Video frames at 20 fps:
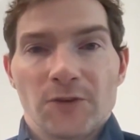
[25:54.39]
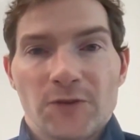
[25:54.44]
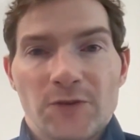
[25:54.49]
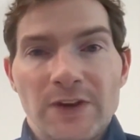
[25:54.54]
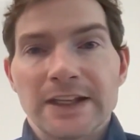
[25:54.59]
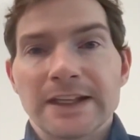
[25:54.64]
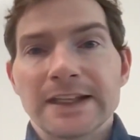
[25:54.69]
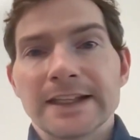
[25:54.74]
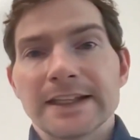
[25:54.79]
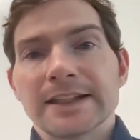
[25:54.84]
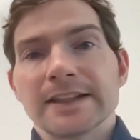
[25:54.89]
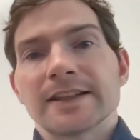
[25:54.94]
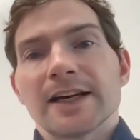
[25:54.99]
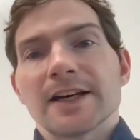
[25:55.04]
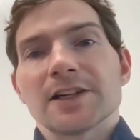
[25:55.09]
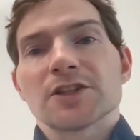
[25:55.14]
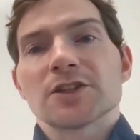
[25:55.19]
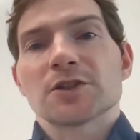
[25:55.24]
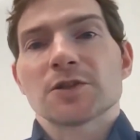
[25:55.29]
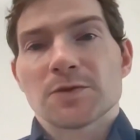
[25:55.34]
feeling
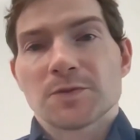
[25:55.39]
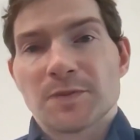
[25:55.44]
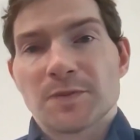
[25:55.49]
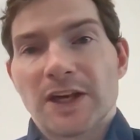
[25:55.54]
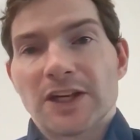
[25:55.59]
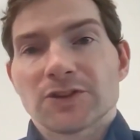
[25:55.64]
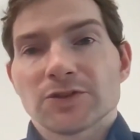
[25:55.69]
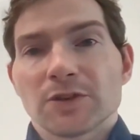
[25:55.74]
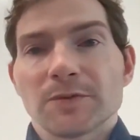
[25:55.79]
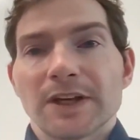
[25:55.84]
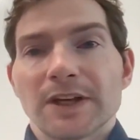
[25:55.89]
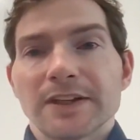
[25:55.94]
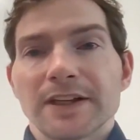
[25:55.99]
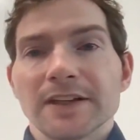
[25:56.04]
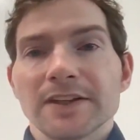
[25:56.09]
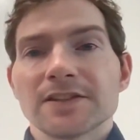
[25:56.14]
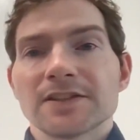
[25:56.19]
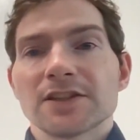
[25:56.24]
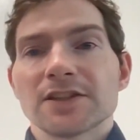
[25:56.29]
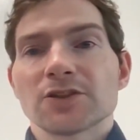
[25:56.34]
that spectrum
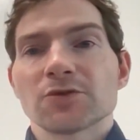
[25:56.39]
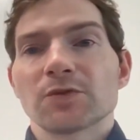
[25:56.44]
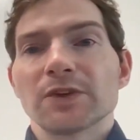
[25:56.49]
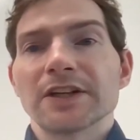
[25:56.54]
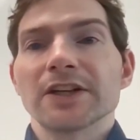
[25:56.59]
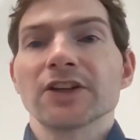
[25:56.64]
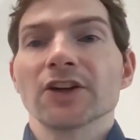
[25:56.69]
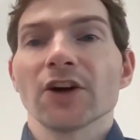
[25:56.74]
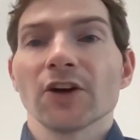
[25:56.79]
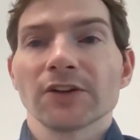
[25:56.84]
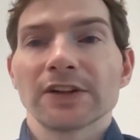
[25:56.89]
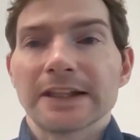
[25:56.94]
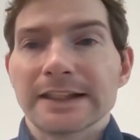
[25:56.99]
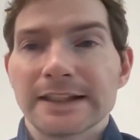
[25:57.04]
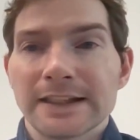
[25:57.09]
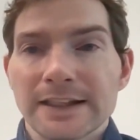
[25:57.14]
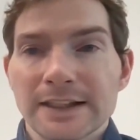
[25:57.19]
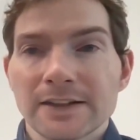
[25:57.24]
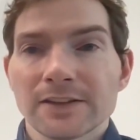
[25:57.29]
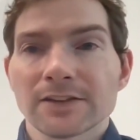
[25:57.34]
analysis will not
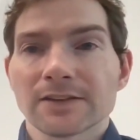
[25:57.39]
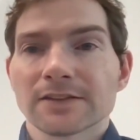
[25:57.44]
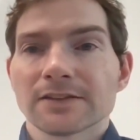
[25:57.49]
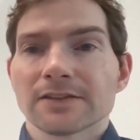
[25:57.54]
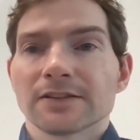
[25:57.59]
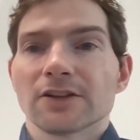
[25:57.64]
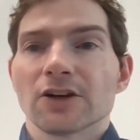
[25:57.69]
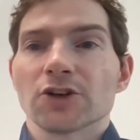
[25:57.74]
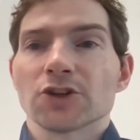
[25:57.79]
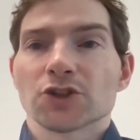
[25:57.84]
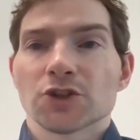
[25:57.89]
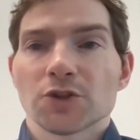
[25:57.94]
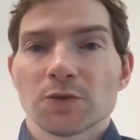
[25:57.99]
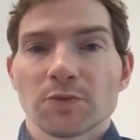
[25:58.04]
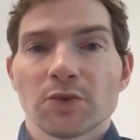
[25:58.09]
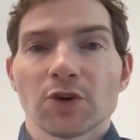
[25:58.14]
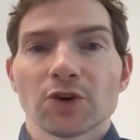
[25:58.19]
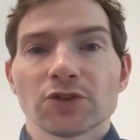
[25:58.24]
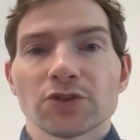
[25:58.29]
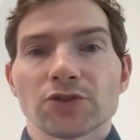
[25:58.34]
yield a
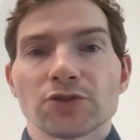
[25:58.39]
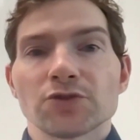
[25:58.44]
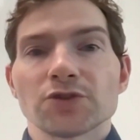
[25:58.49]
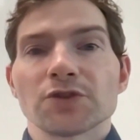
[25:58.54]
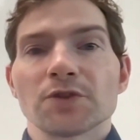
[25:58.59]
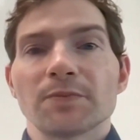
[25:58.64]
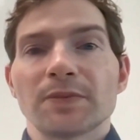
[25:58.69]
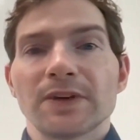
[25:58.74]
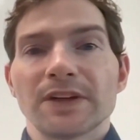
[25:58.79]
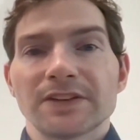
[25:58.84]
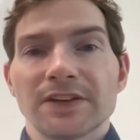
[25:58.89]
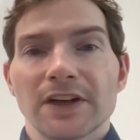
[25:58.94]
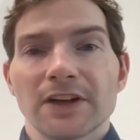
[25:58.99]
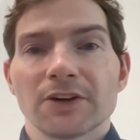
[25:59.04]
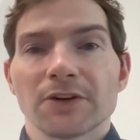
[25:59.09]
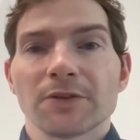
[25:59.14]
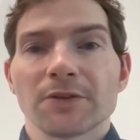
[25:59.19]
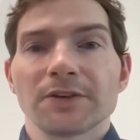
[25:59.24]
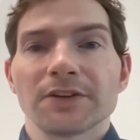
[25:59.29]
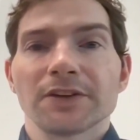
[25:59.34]
support to the
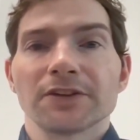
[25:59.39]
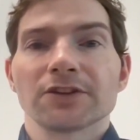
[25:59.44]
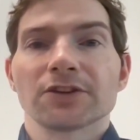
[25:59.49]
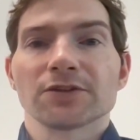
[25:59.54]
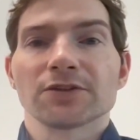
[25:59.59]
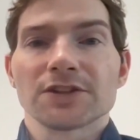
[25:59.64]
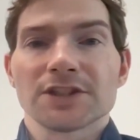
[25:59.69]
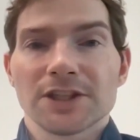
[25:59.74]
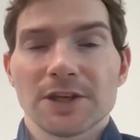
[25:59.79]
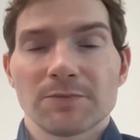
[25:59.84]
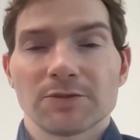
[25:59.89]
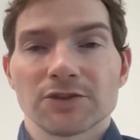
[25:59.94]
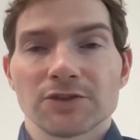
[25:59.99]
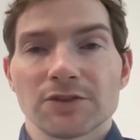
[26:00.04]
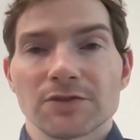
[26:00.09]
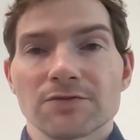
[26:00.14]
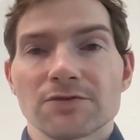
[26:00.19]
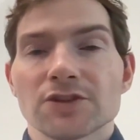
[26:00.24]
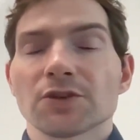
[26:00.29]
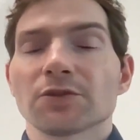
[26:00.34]
Pythagorean
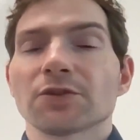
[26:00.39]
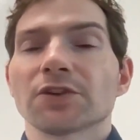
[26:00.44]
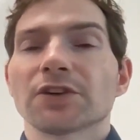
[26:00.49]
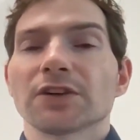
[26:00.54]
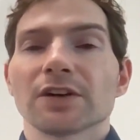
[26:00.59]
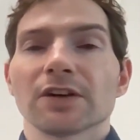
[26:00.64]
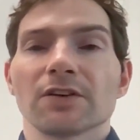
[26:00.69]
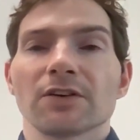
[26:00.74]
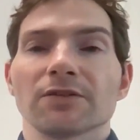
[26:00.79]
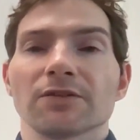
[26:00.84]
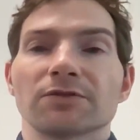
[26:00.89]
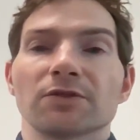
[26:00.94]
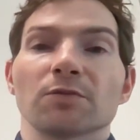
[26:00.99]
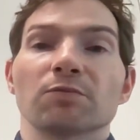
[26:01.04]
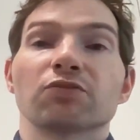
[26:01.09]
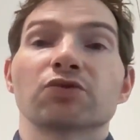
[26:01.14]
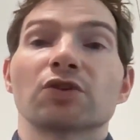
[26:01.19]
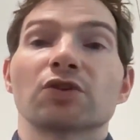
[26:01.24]
conception, so here of a